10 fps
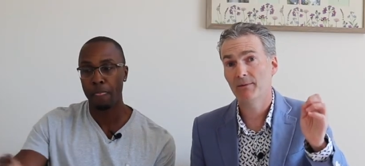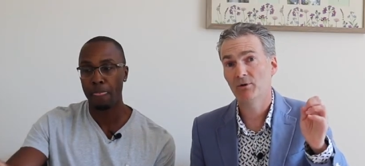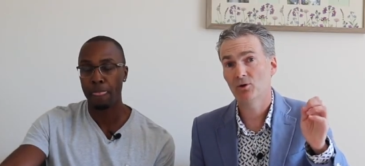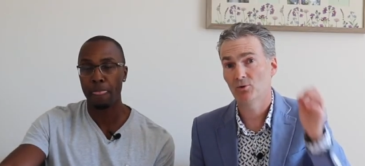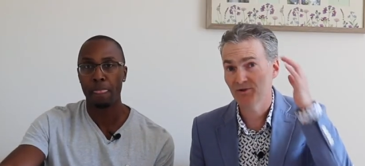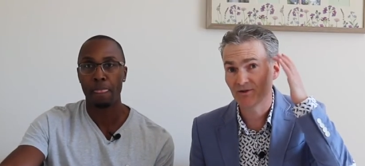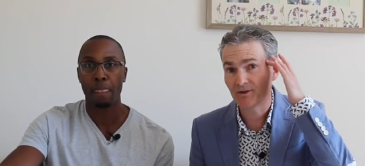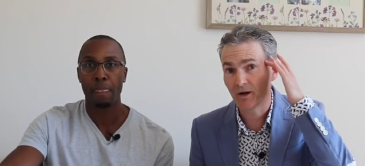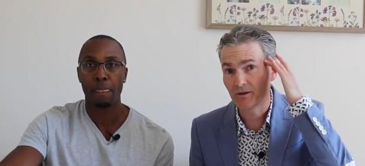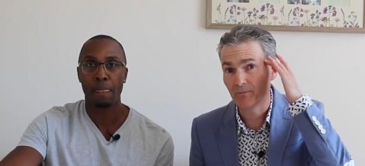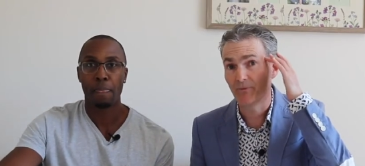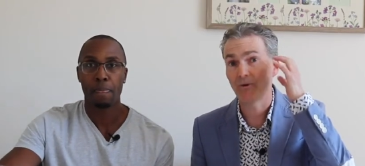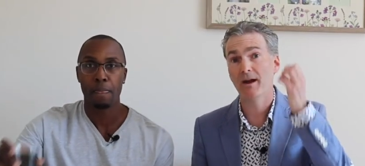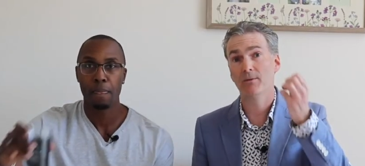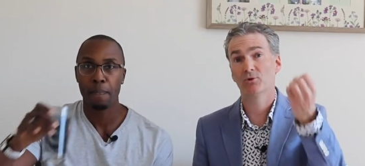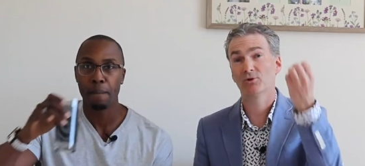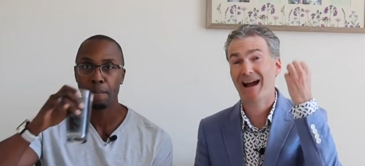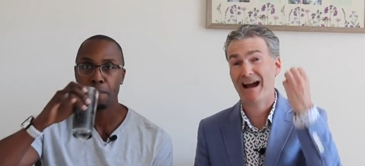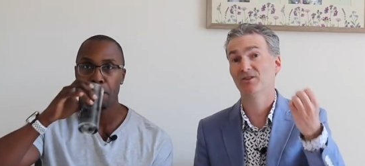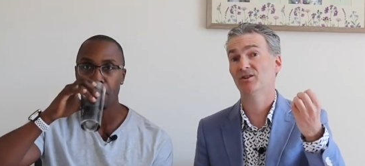Speaker 1: chemicals inside the brain, which will
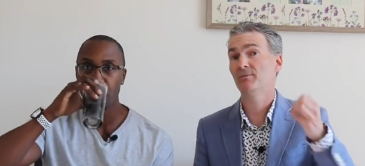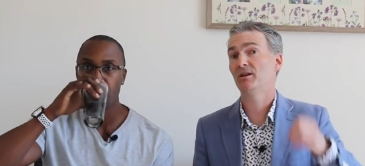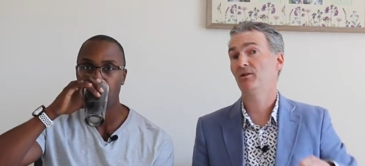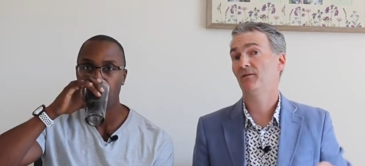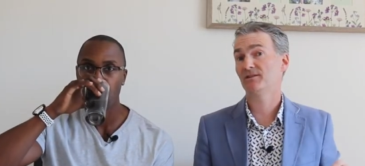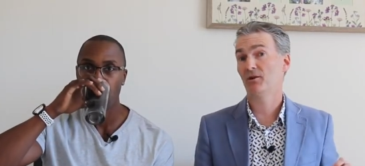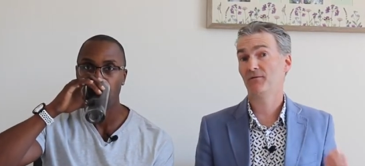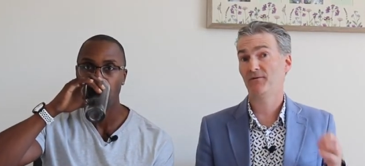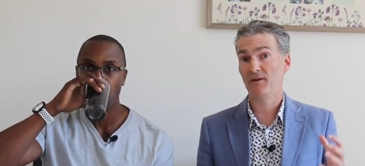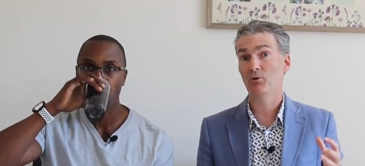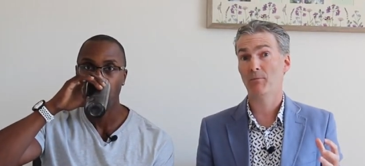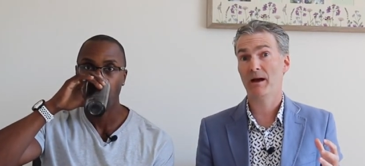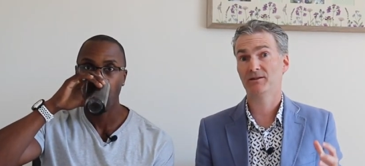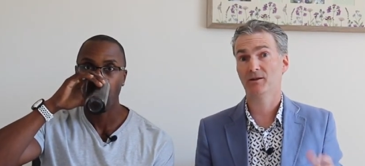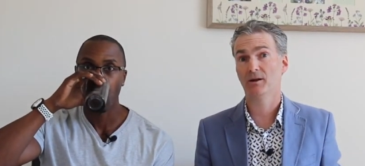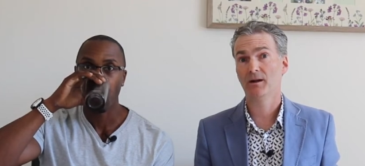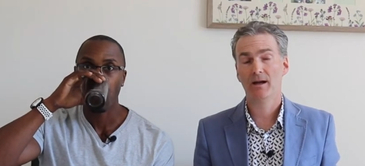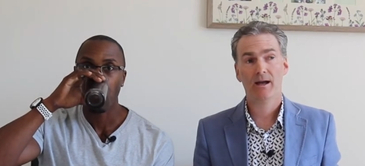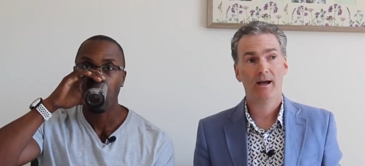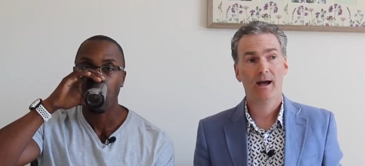actually make yourself feel better
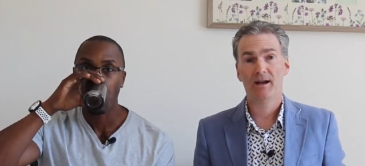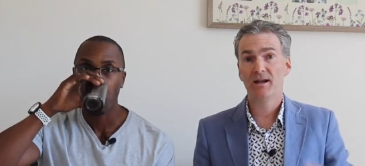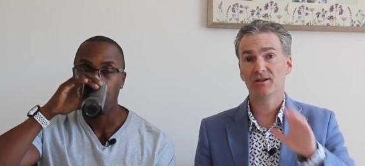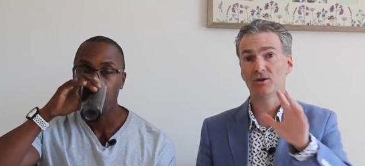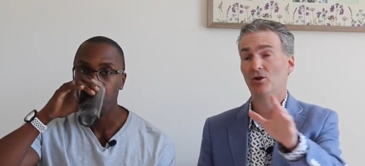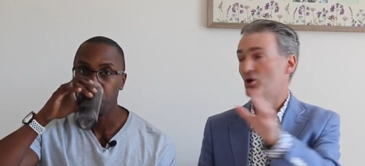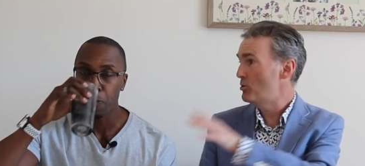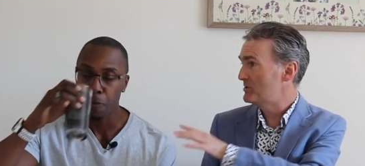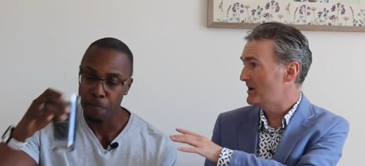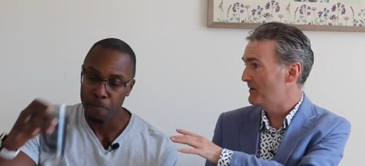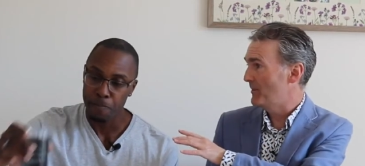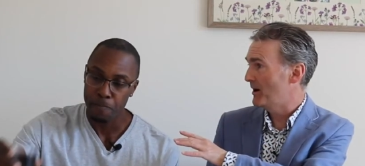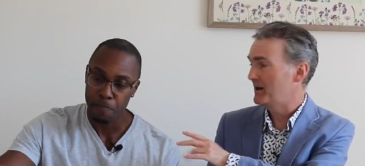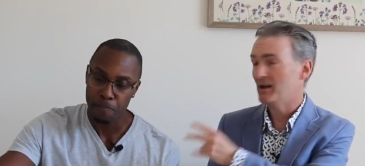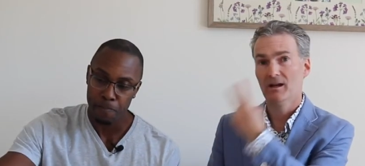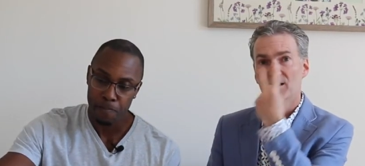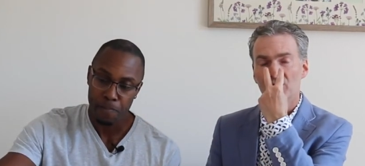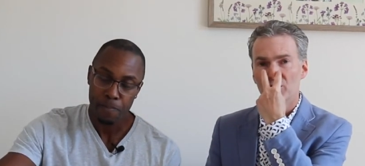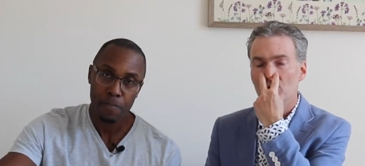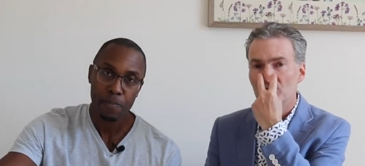and here's another cool tip, Mike, is
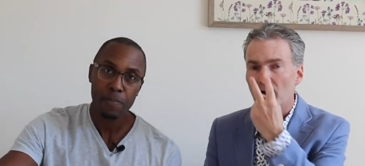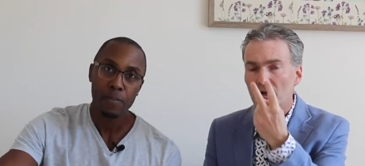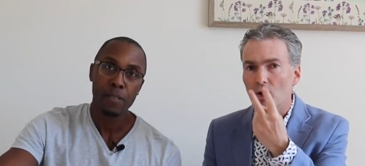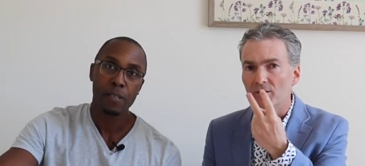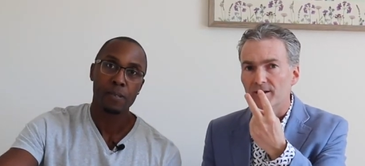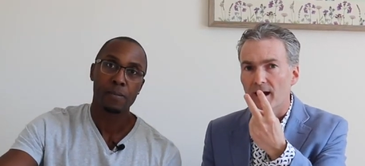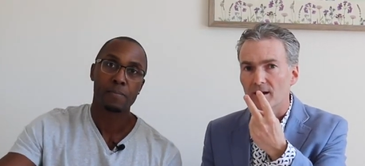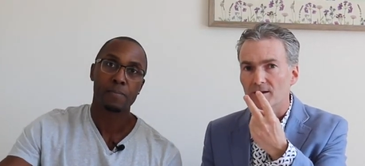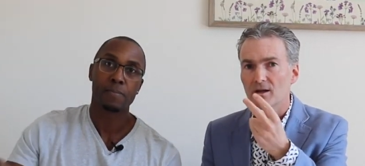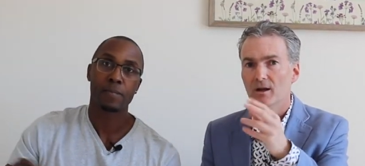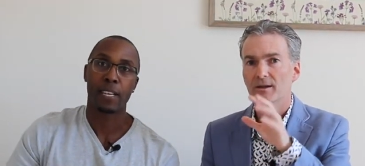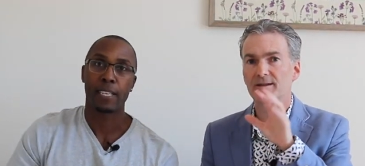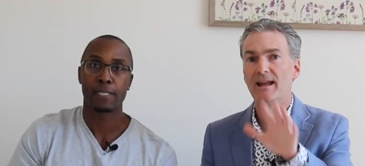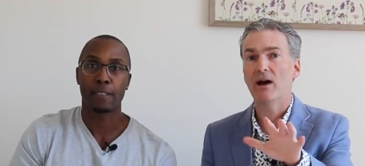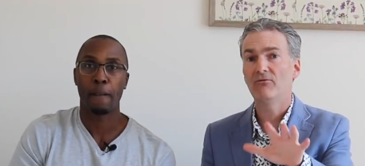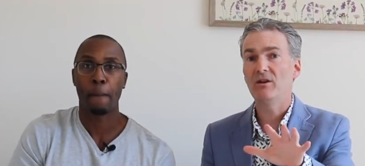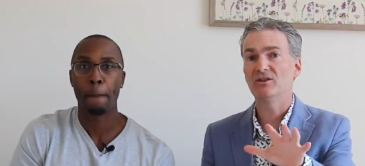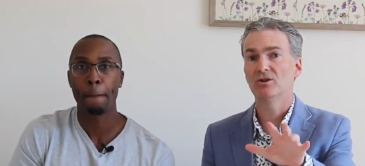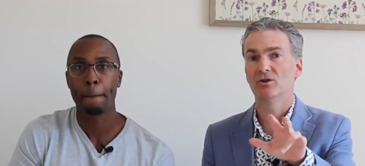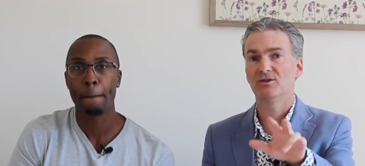use eye contact. There's now
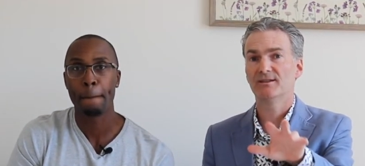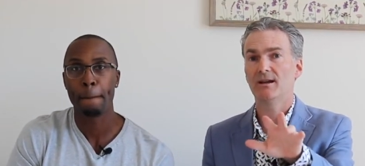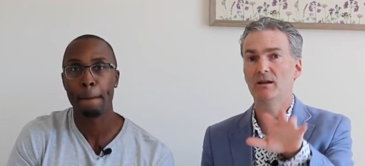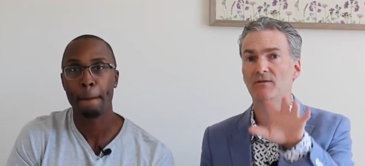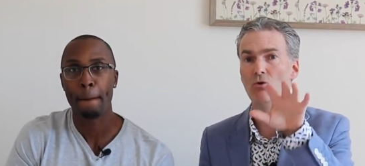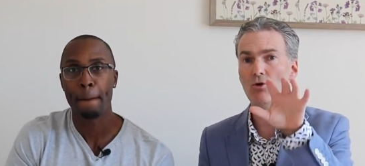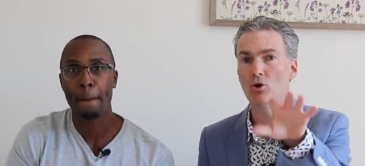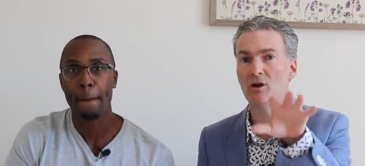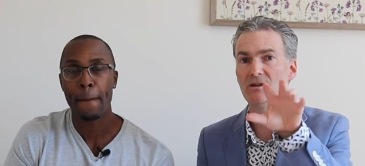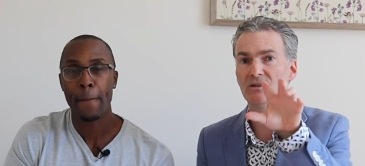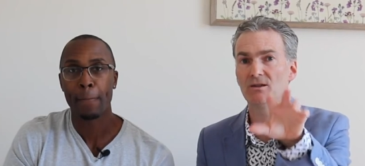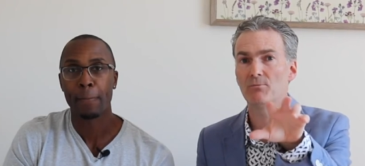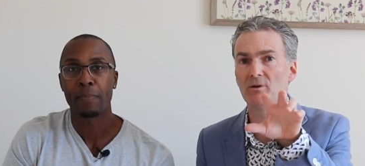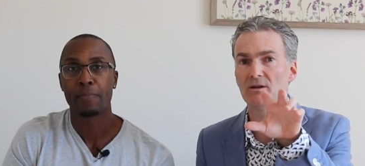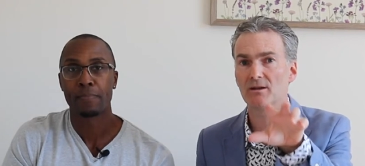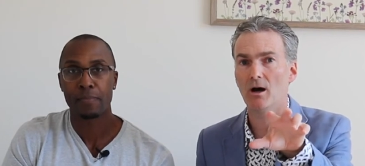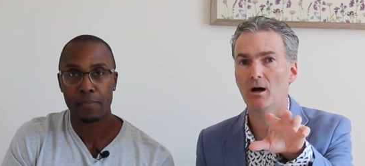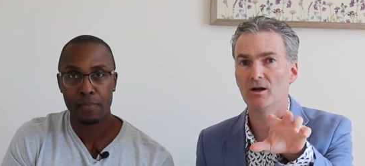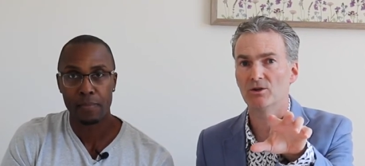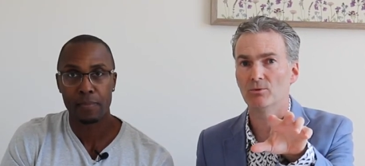research that say if you look into somebody's
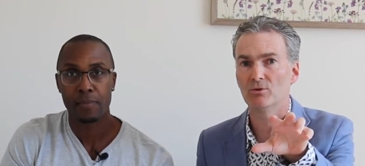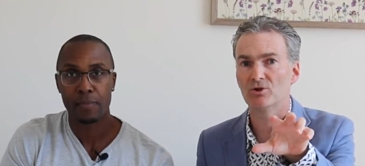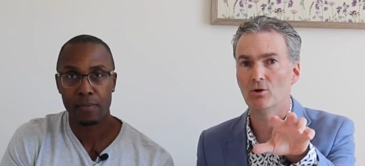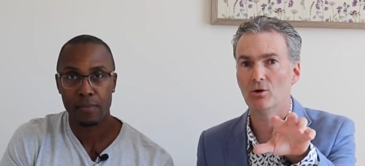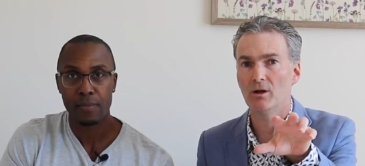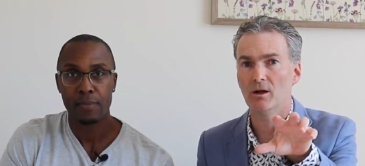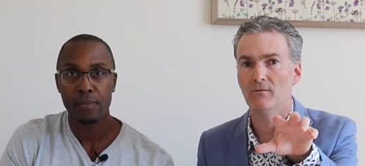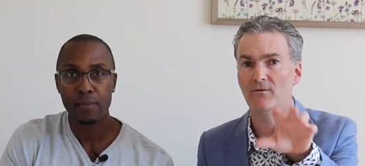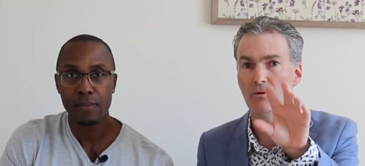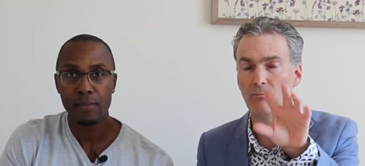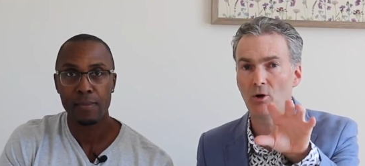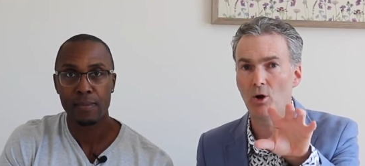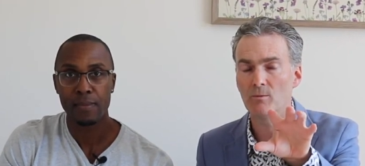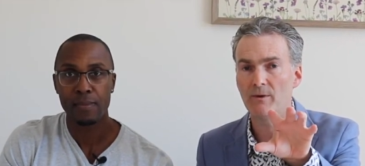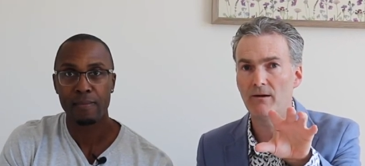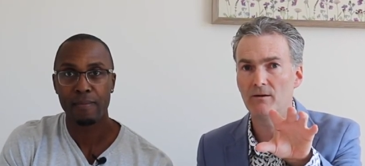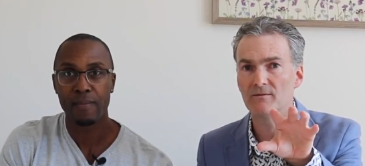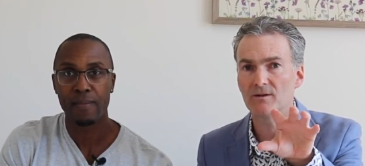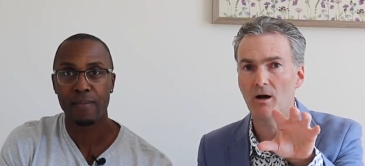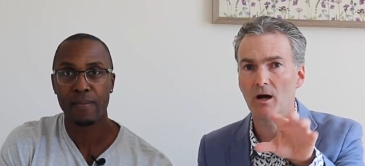eyes when you're talking for a prolonged period of
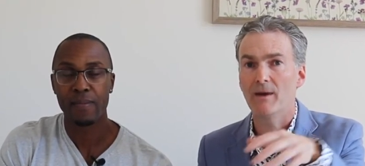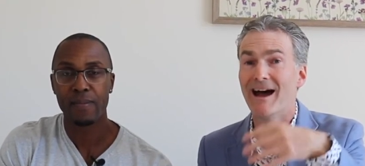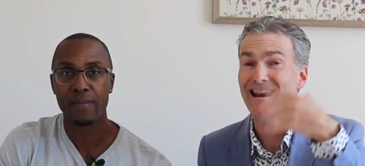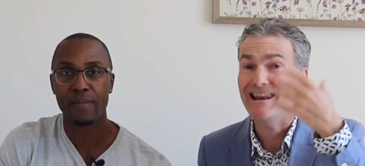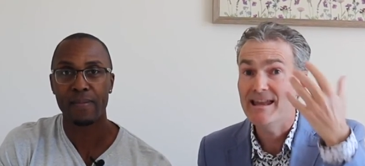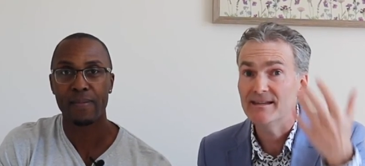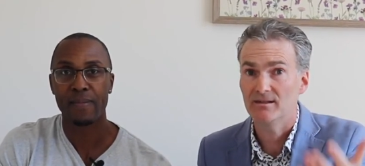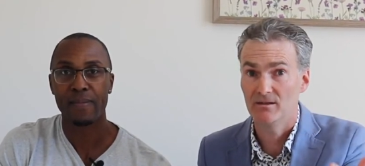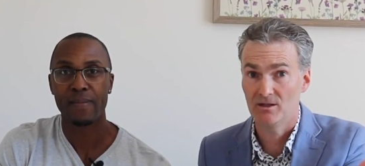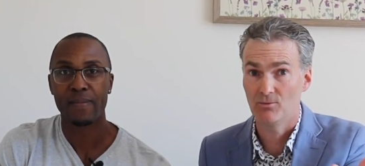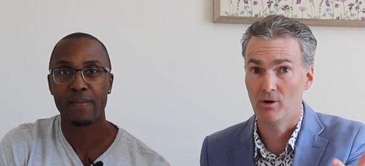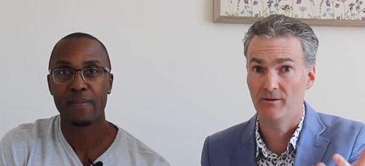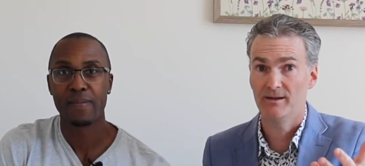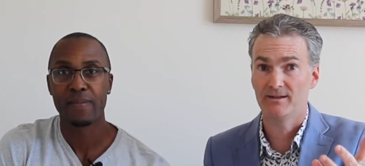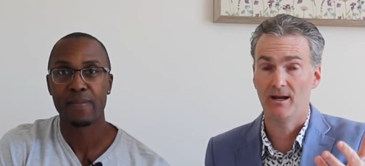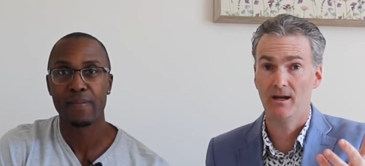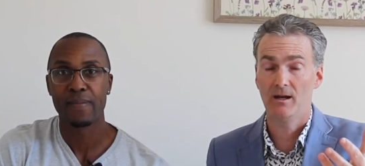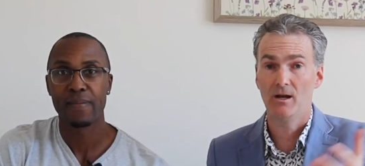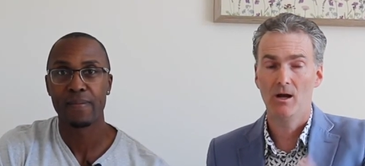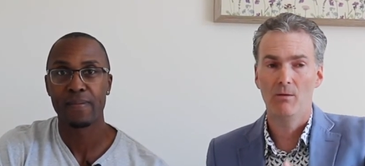time and listen to what they're saying,